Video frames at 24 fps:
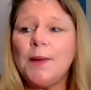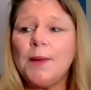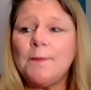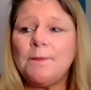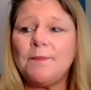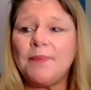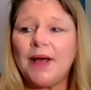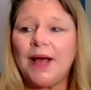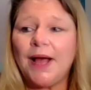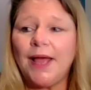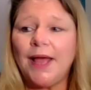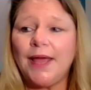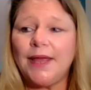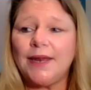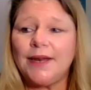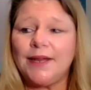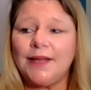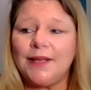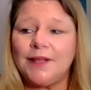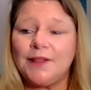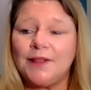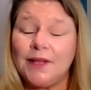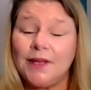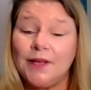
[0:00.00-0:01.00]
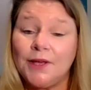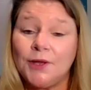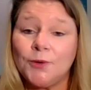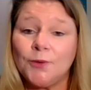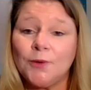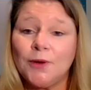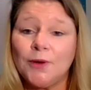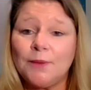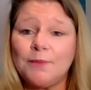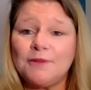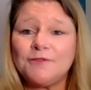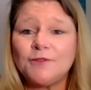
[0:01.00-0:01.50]
But in the
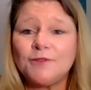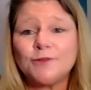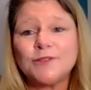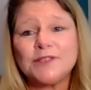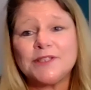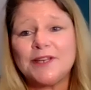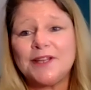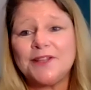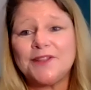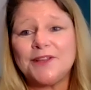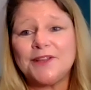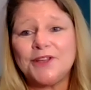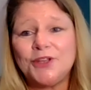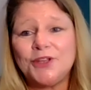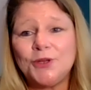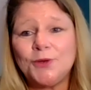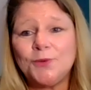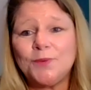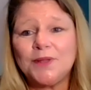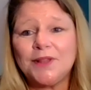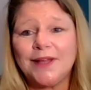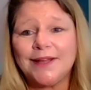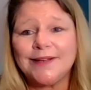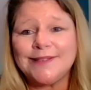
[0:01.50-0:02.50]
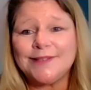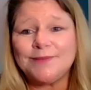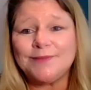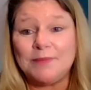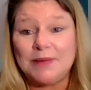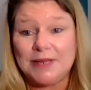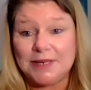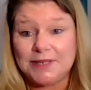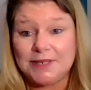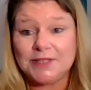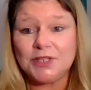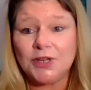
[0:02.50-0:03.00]
interim, if there's anything you would like
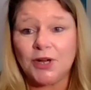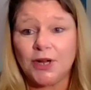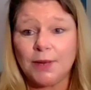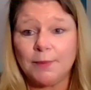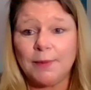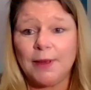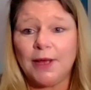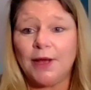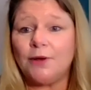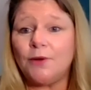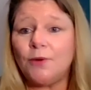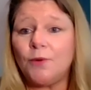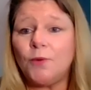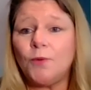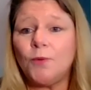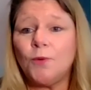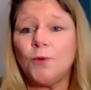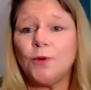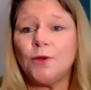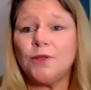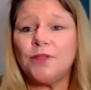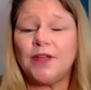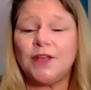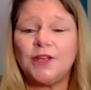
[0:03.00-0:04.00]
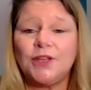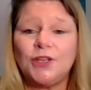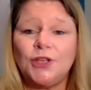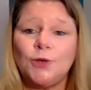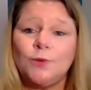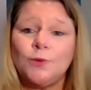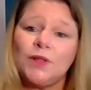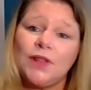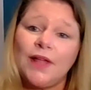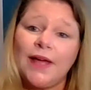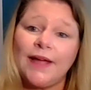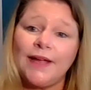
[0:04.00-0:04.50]
me to talk about or that you
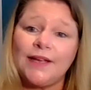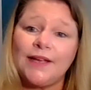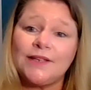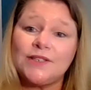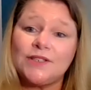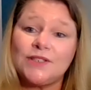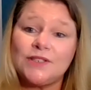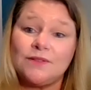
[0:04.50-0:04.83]
would like,